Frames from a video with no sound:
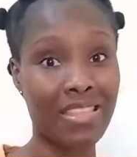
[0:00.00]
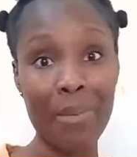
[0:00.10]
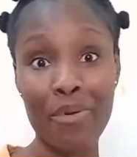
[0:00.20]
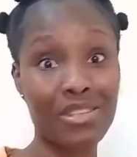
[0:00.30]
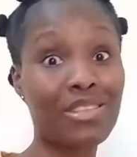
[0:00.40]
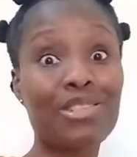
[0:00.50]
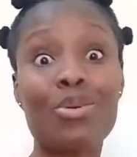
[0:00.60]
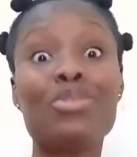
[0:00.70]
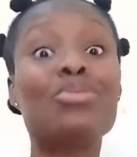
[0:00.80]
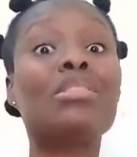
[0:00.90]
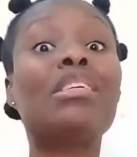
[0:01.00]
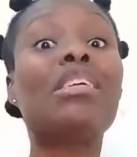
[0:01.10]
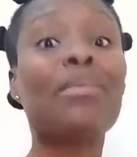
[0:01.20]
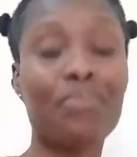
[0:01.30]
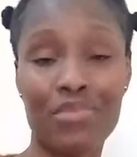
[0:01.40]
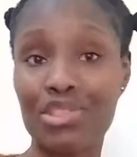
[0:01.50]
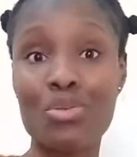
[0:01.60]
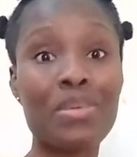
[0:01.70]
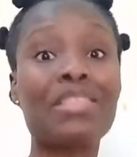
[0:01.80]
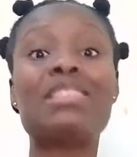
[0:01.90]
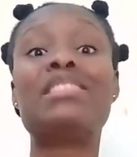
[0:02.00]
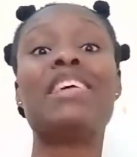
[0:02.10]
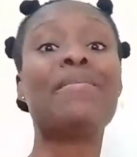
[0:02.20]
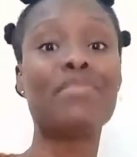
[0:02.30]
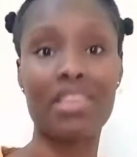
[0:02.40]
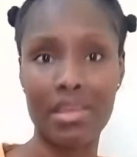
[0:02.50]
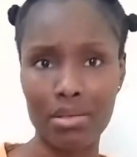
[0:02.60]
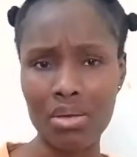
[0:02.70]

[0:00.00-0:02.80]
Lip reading: that person is going to keep doing the same thing.